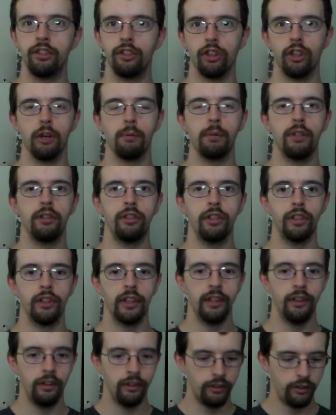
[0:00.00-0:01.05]
syrupy
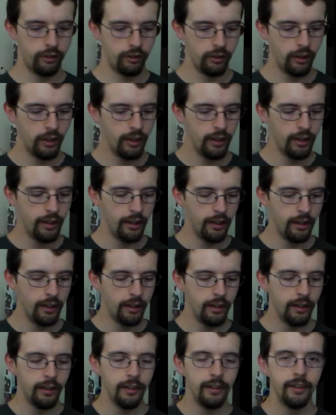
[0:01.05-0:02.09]
cereals,
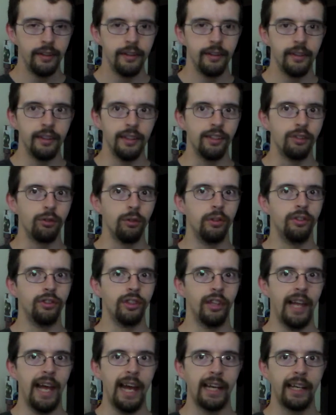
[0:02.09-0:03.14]
this
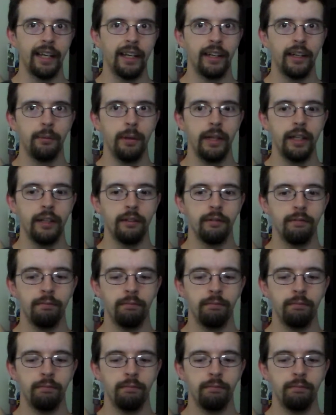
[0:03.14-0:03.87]
one's lacking a bit.